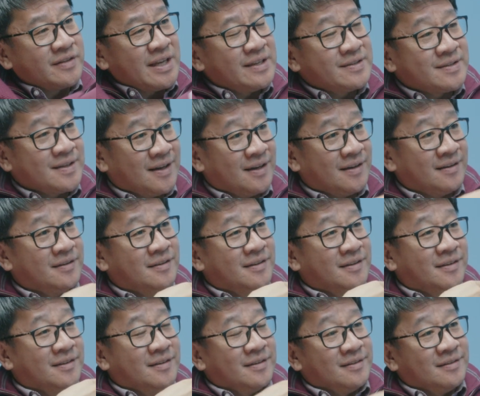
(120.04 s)
data
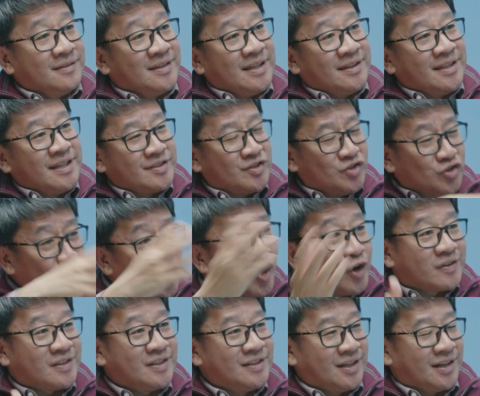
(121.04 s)
that, that's
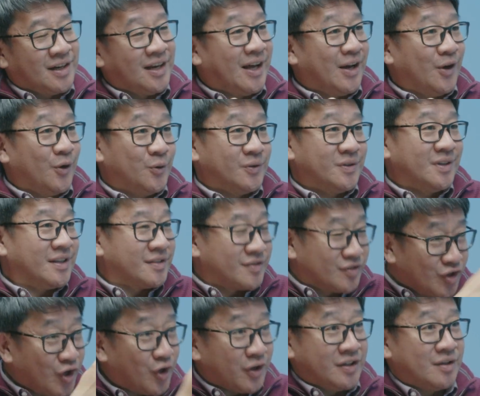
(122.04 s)
not in the cloud,
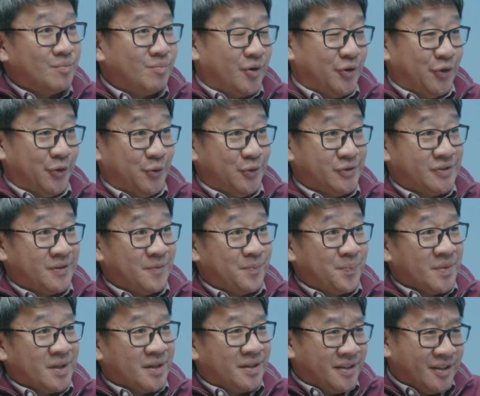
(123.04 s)
that's not in the models?
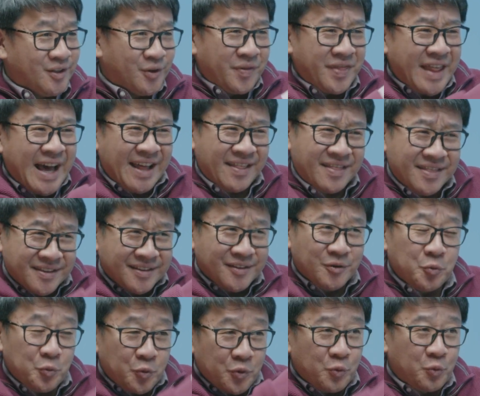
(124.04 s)
You know, that,
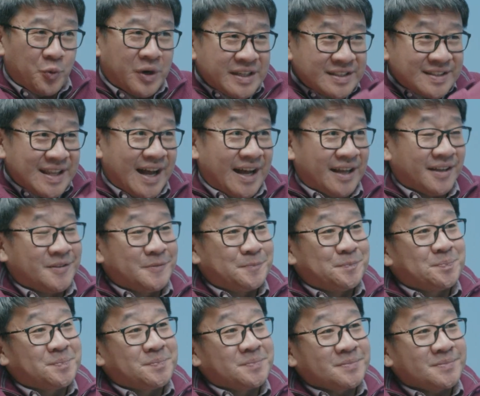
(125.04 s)
you know, where is that?
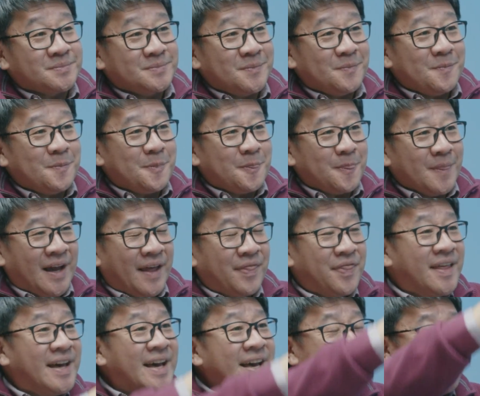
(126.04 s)

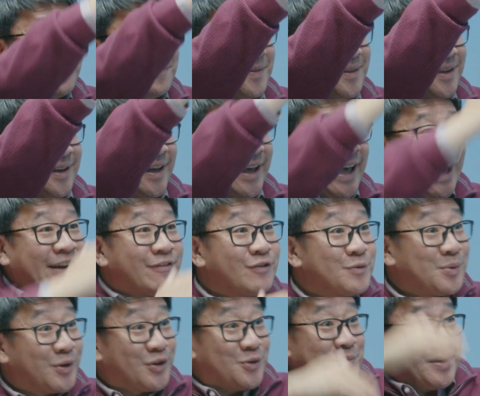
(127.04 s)
And then
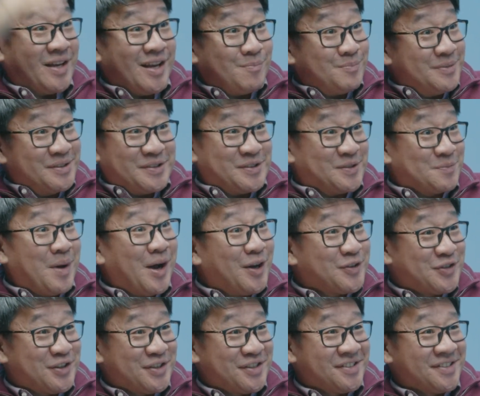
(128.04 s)
everybody become
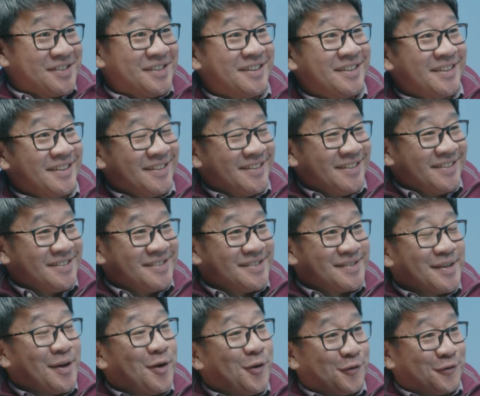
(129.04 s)
smarter
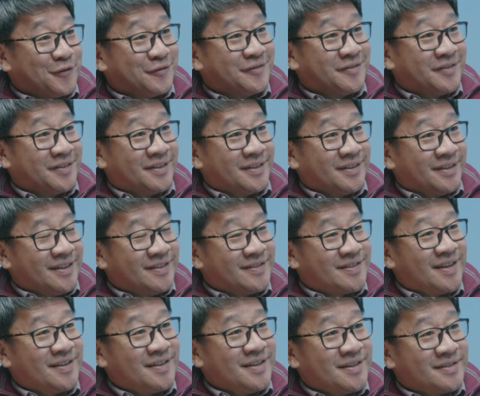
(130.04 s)
self in
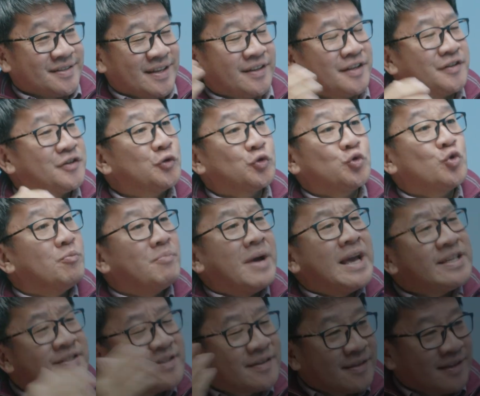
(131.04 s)
10 years and they'll do
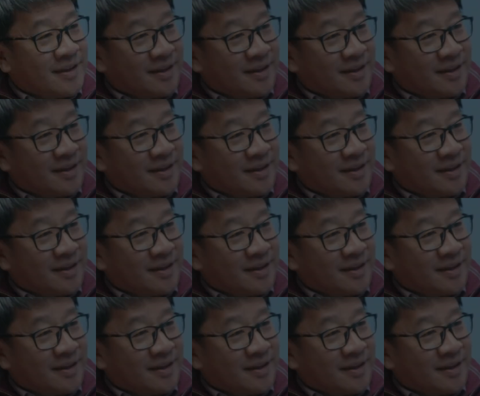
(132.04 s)
amazing